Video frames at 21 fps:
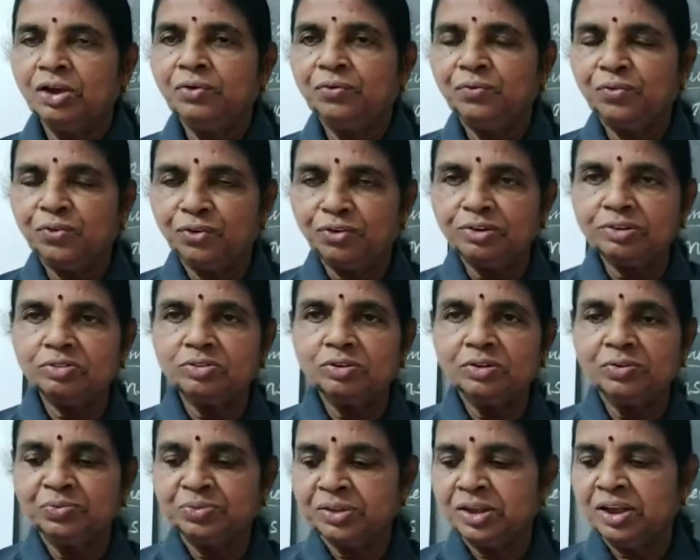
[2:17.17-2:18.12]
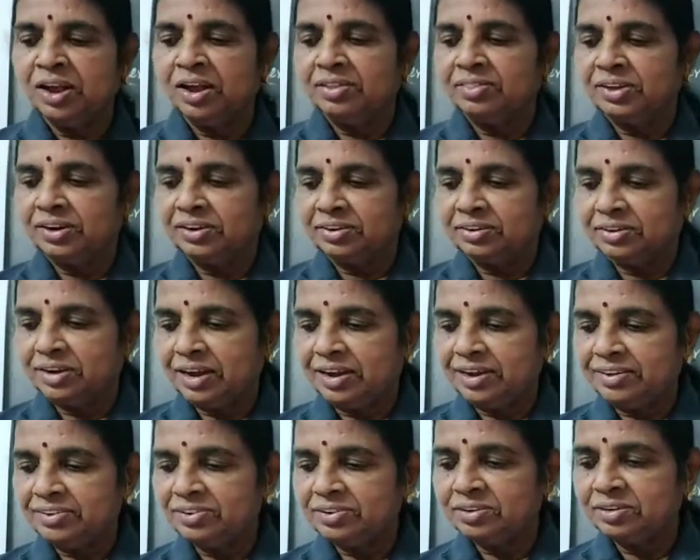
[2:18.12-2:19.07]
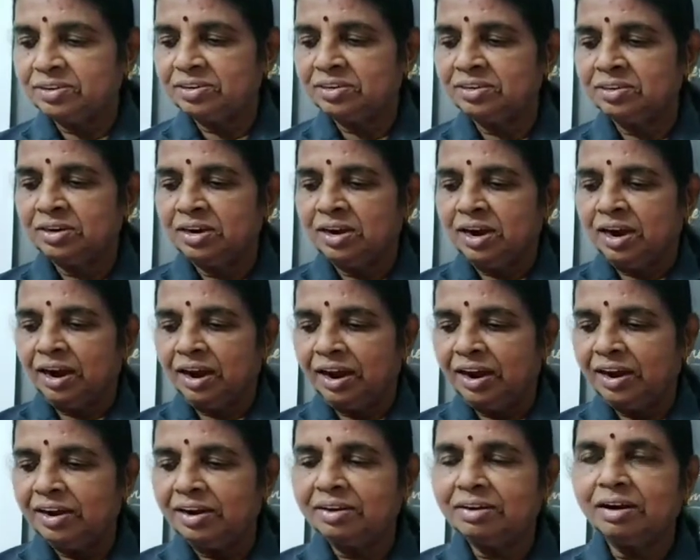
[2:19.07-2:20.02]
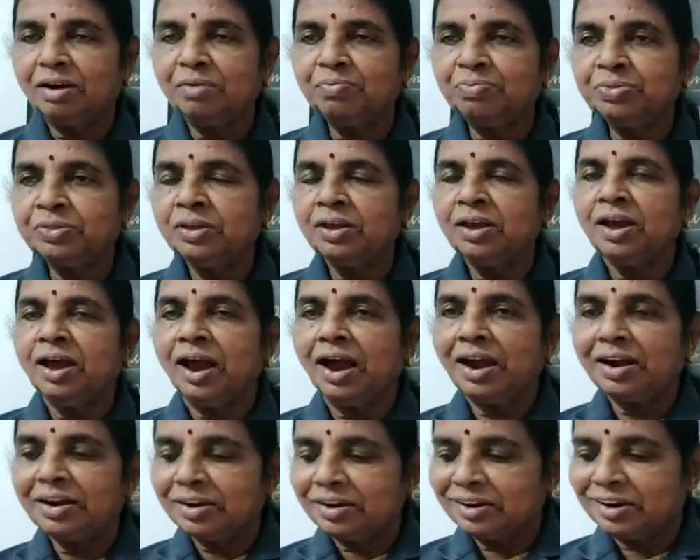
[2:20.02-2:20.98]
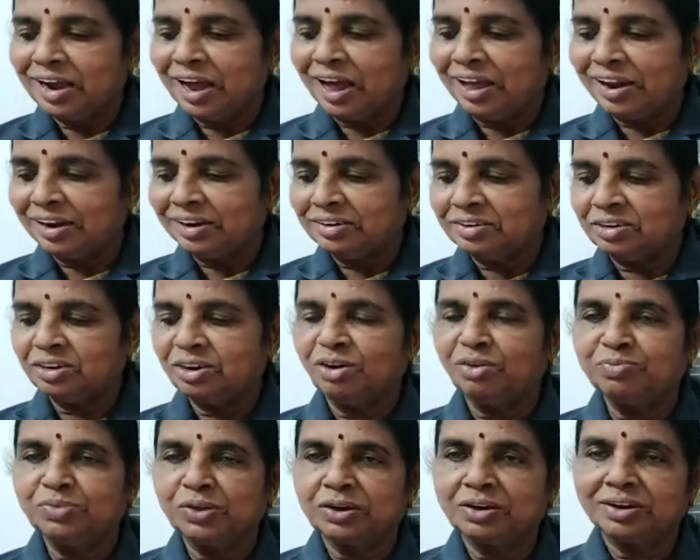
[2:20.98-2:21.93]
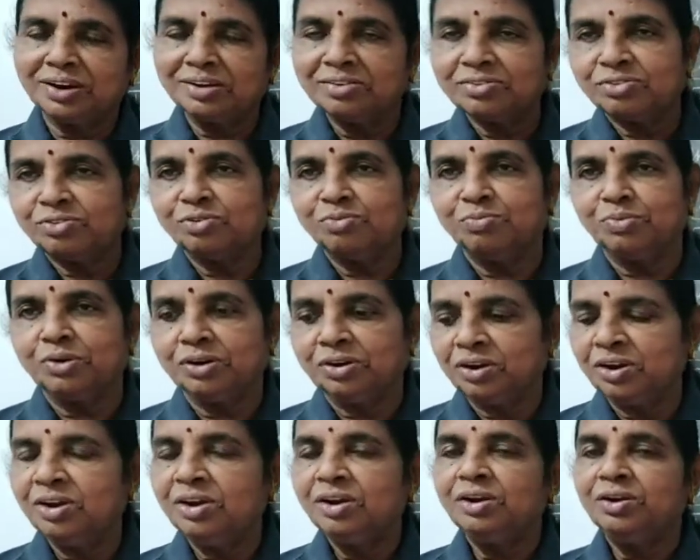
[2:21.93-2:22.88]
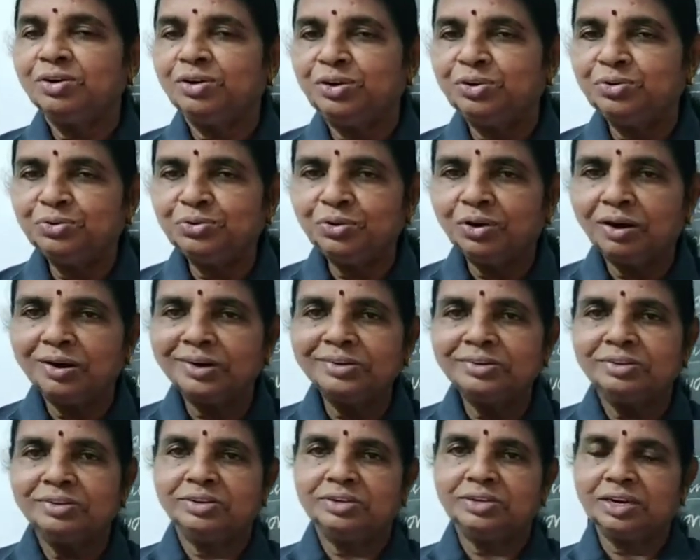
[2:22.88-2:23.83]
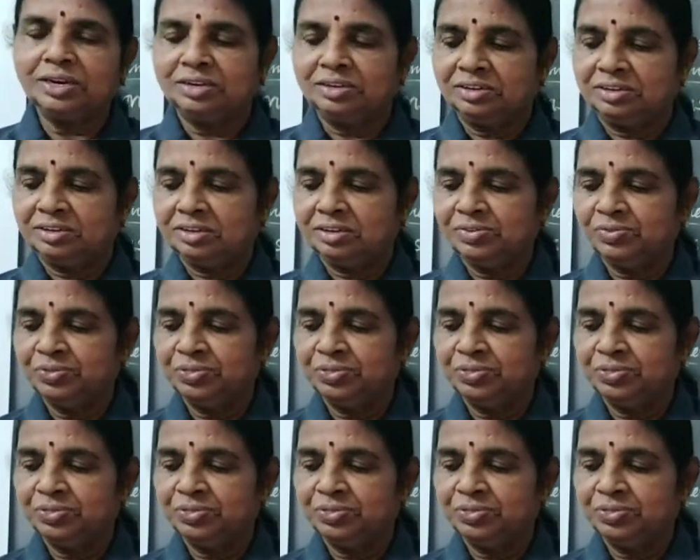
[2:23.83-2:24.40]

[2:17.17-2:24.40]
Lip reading: Fourth, the taste, income, and character of the consumer do not change.